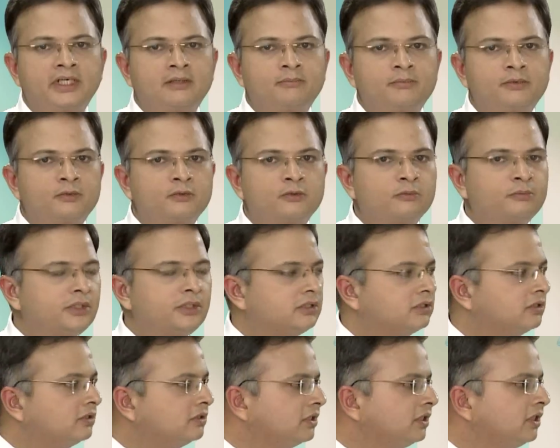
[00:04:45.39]
laparoscopic
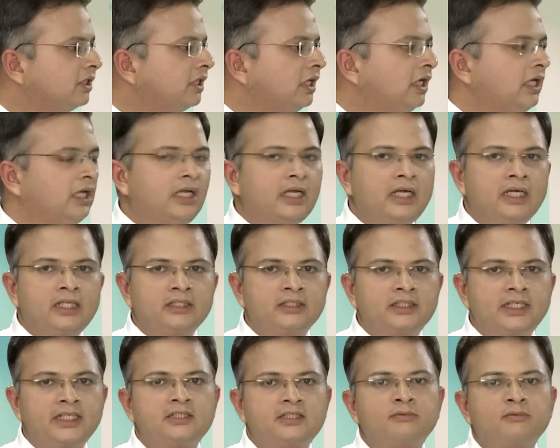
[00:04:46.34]
surgery.
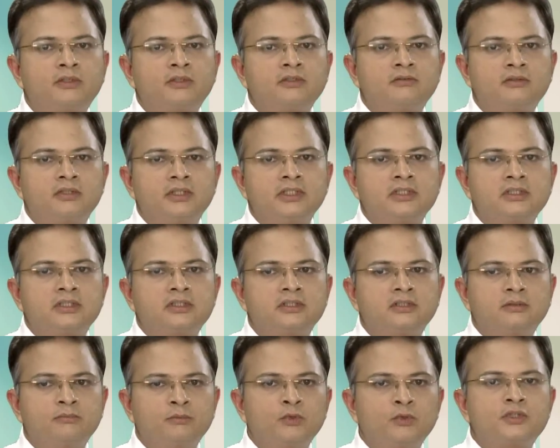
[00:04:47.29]
And that's what is
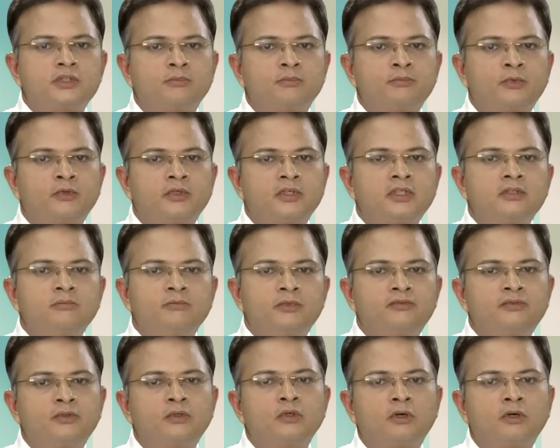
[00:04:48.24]
most important
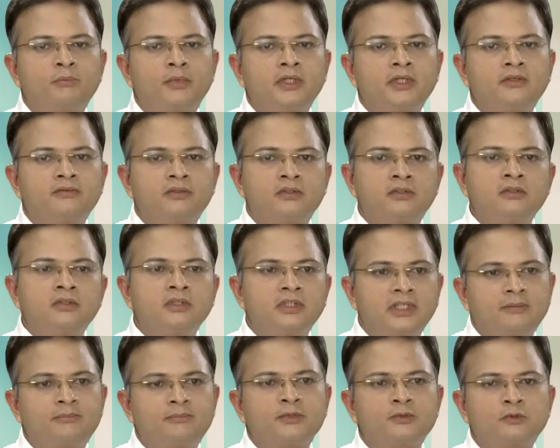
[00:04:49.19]
before opting for a
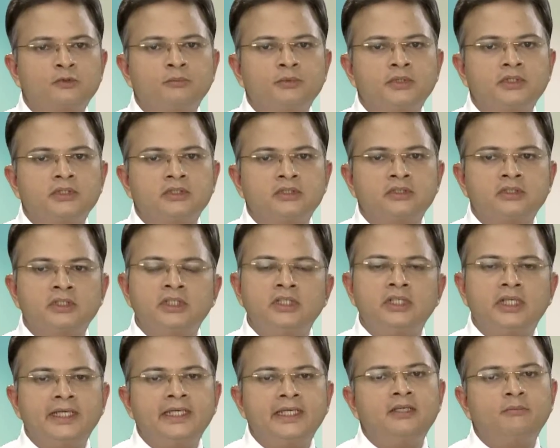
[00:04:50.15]
laparoscopic surgery
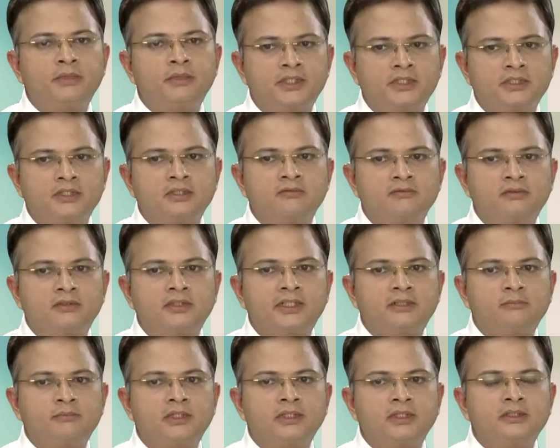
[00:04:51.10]
in any patient for
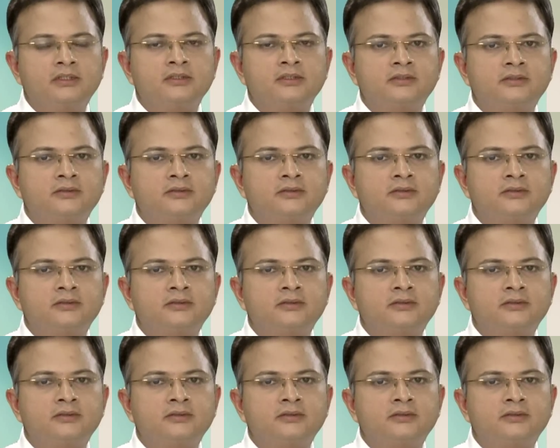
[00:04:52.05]
that matter.